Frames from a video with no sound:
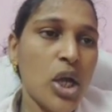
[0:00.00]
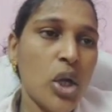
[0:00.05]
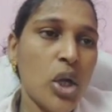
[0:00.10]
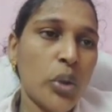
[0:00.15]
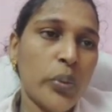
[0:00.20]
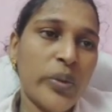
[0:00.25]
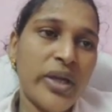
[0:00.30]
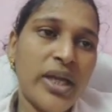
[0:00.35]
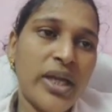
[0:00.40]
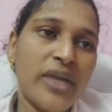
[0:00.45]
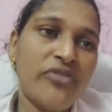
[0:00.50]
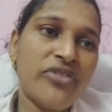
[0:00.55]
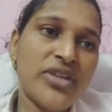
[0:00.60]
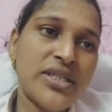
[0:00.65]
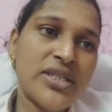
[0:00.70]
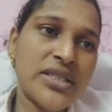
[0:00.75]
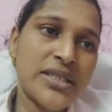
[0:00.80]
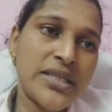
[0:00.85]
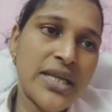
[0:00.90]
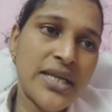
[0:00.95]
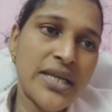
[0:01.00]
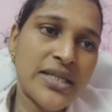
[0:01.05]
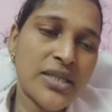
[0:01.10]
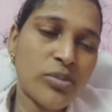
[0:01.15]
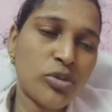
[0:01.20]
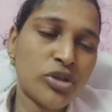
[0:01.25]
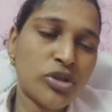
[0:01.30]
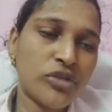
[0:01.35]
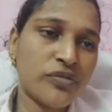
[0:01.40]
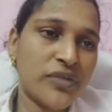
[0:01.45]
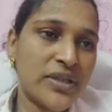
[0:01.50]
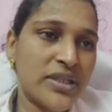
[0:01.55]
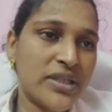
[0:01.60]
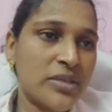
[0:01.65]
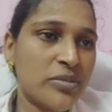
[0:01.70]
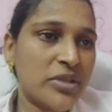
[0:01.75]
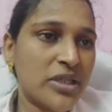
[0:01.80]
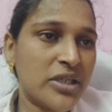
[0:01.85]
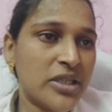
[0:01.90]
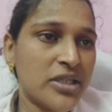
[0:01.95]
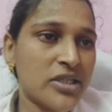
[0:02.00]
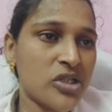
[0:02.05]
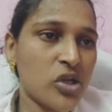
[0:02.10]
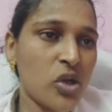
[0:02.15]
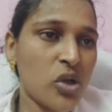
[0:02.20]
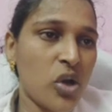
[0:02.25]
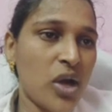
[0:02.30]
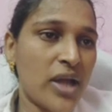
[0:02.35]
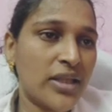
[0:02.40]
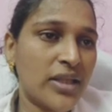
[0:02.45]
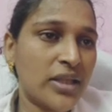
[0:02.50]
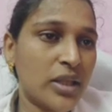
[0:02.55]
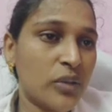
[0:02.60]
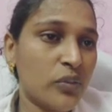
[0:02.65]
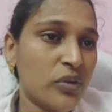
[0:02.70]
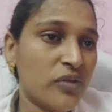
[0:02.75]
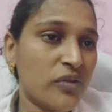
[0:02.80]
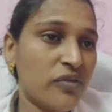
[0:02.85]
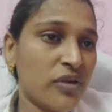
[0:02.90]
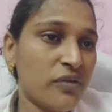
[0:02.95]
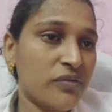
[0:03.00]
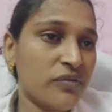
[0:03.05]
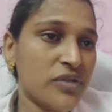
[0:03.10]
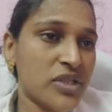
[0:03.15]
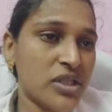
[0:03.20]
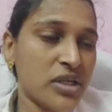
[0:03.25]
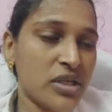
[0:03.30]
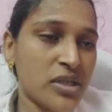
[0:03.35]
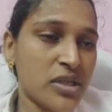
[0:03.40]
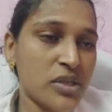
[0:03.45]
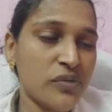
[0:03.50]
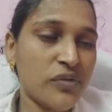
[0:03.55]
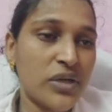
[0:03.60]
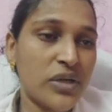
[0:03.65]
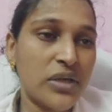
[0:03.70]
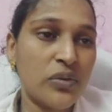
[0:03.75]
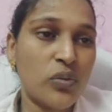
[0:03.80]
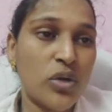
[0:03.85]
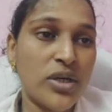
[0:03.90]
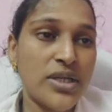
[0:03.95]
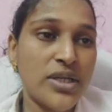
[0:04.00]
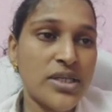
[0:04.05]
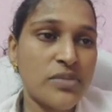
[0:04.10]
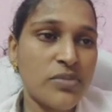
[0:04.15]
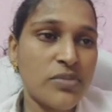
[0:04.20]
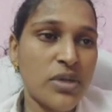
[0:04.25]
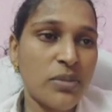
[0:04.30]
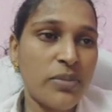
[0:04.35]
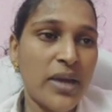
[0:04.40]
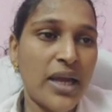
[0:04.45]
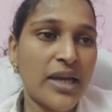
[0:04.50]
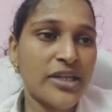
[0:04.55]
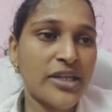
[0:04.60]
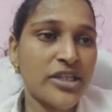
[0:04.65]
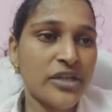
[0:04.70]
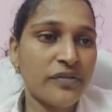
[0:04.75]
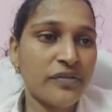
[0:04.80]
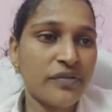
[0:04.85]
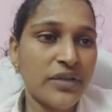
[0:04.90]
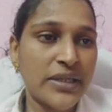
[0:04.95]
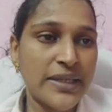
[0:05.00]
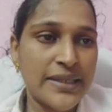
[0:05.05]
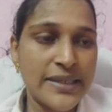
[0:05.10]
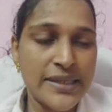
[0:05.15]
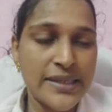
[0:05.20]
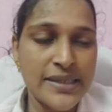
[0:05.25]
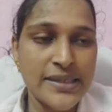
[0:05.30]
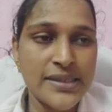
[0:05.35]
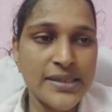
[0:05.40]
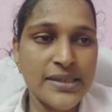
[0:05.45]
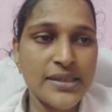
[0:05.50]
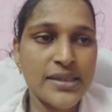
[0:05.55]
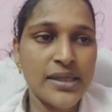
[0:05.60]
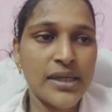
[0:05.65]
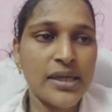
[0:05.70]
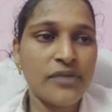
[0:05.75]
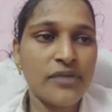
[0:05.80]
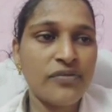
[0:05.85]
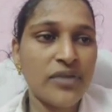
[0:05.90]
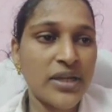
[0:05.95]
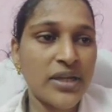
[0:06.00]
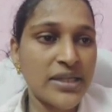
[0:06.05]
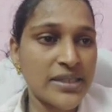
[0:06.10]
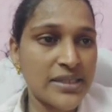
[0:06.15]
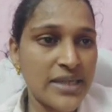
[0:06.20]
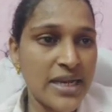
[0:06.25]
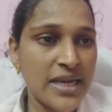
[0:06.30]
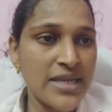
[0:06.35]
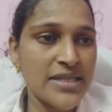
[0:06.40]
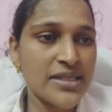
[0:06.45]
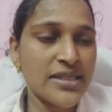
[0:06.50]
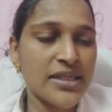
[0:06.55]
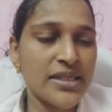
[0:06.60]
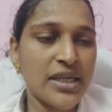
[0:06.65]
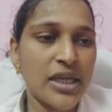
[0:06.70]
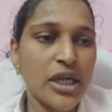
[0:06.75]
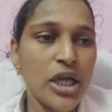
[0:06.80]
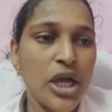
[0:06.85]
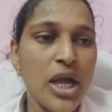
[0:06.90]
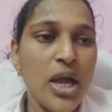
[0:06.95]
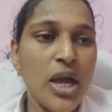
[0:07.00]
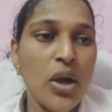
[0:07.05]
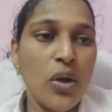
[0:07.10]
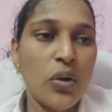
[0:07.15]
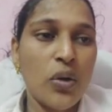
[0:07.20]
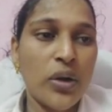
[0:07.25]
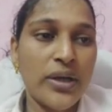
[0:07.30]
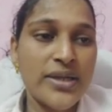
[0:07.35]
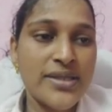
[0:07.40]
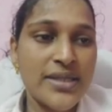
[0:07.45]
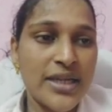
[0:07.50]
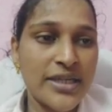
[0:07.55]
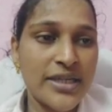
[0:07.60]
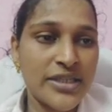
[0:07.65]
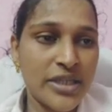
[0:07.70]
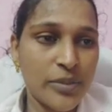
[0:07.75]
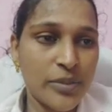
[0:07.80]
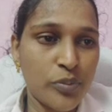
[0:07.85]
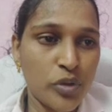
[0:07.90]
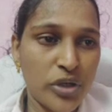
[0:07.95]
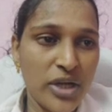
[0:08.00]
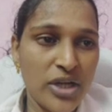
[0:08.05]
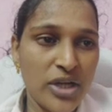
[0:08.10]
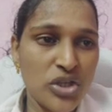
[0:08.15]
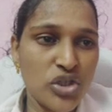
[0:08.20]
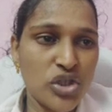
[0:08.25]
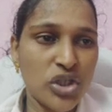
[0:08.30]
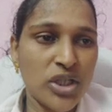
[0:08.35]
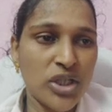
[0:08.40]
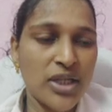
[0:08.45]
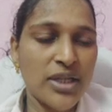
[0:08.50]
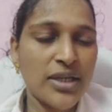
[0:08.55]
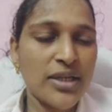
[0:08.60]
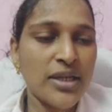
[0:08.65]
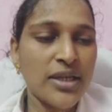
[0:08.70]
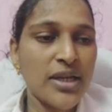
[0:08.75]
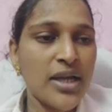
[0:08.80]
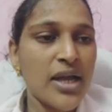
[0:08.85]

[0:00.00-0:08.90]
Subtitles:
we first dealt about the fundamentals law, and then we have discussed what is meant by electric field intensity, flux density, what is electric potential,